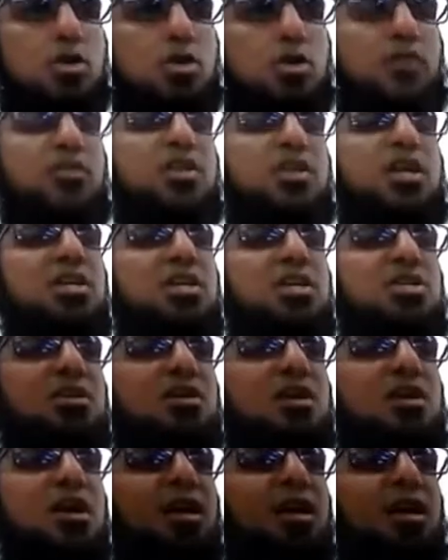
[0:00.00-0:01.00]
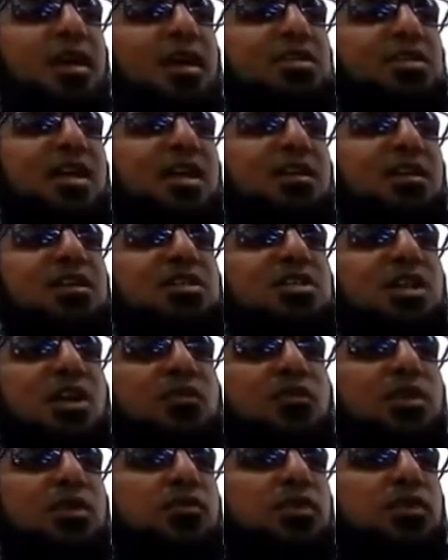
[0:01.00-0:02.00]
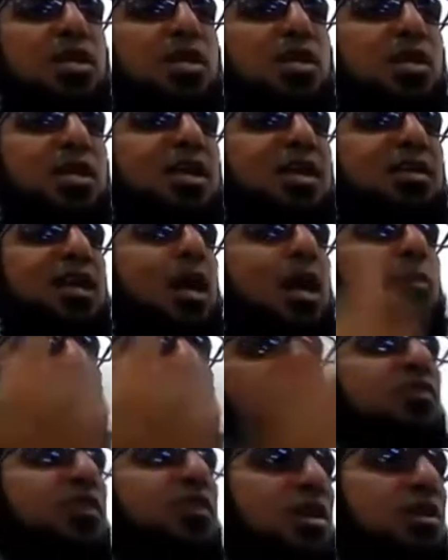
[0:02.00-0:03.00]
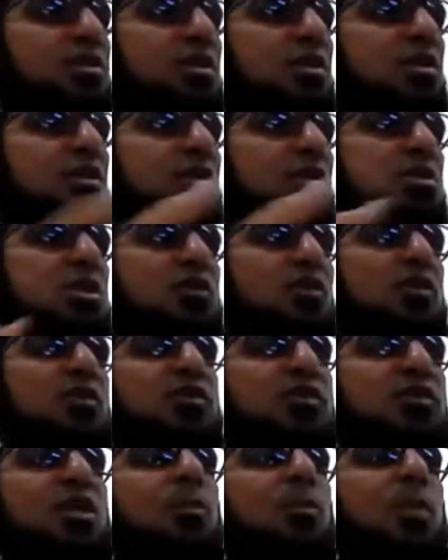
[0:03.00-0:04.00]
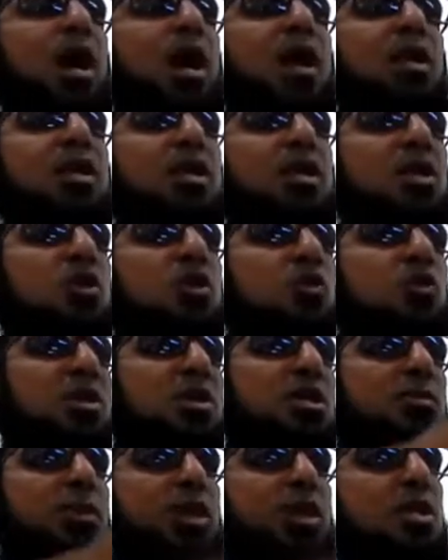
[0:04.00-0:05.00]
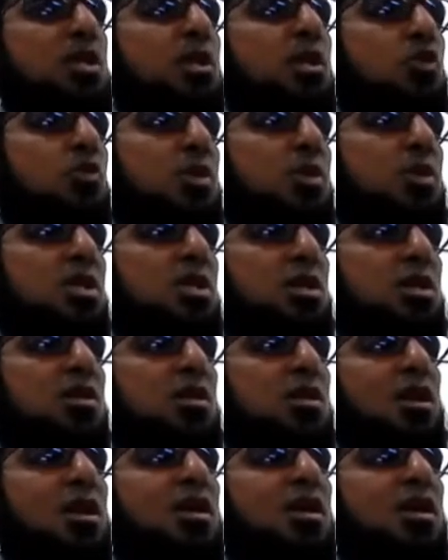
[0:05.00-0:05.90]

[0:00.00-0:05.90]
revelation is that instead of revealing a double verse, instead of revealing Malik Yomidin, Malik Yomidin,